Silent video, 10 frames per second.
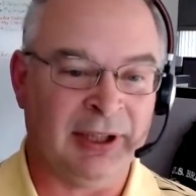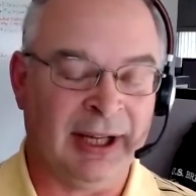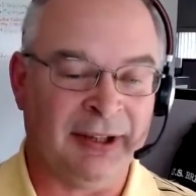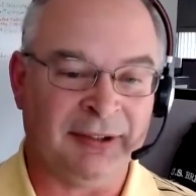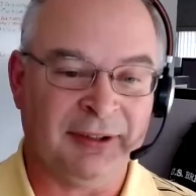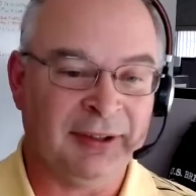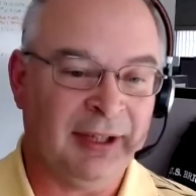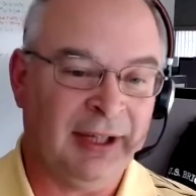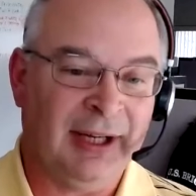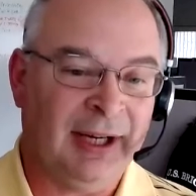I can't tell
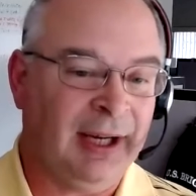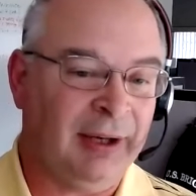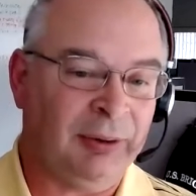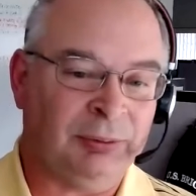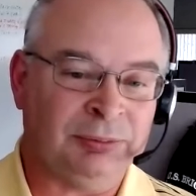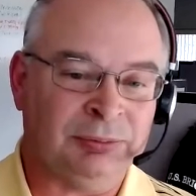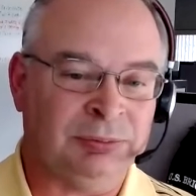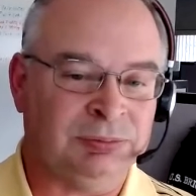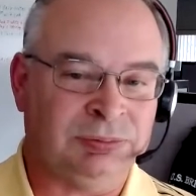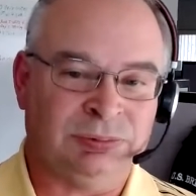you how much we're doing with
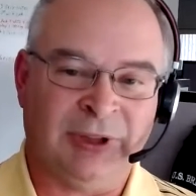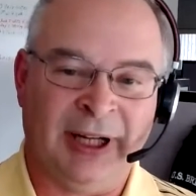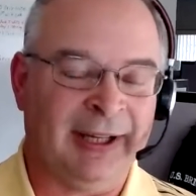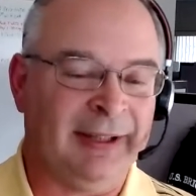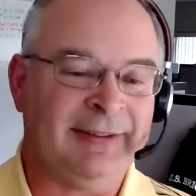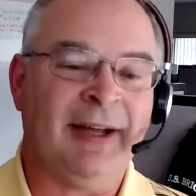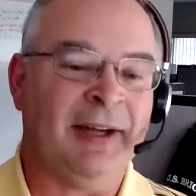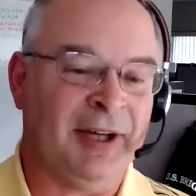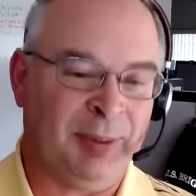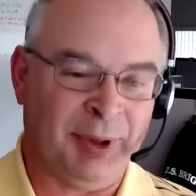security right
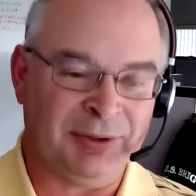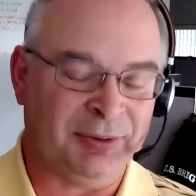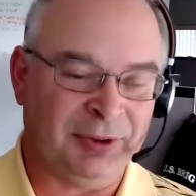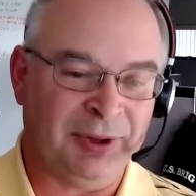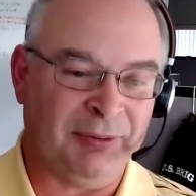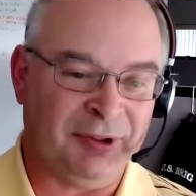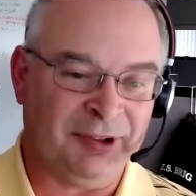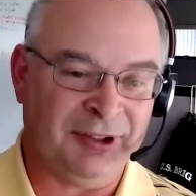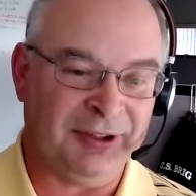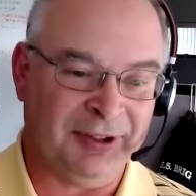now.
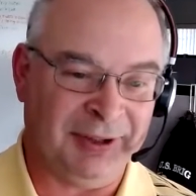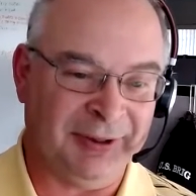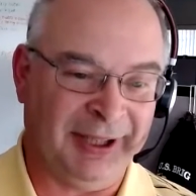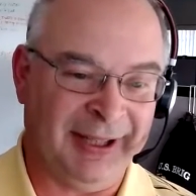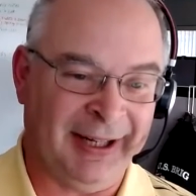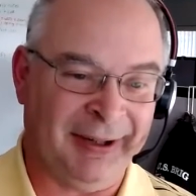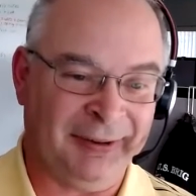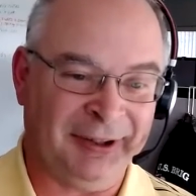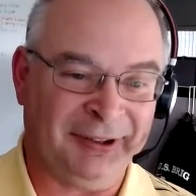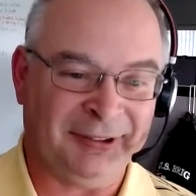We've got 3
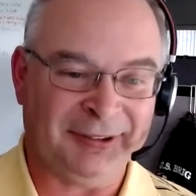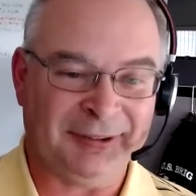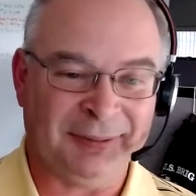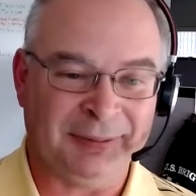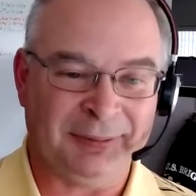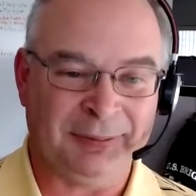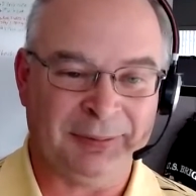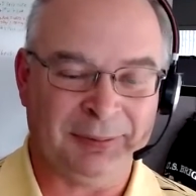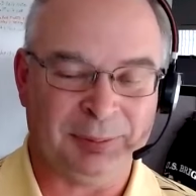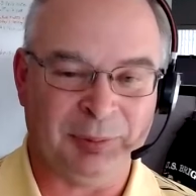guys that's their
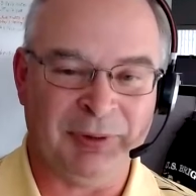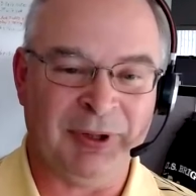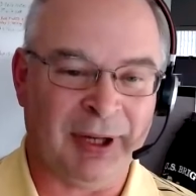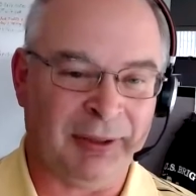whole job.